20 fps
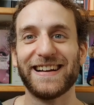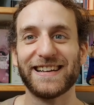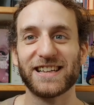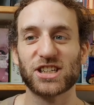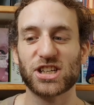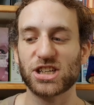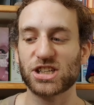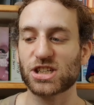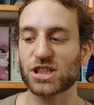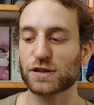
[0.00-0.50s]

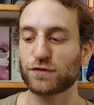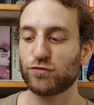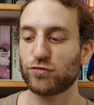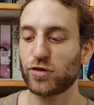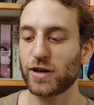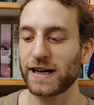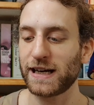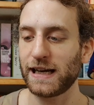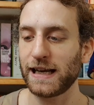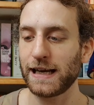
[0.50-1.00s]
She's just
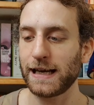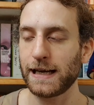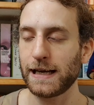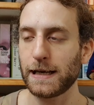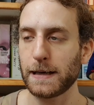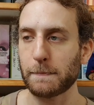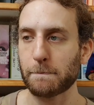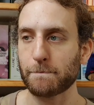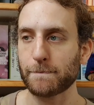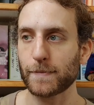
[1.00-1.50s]
really...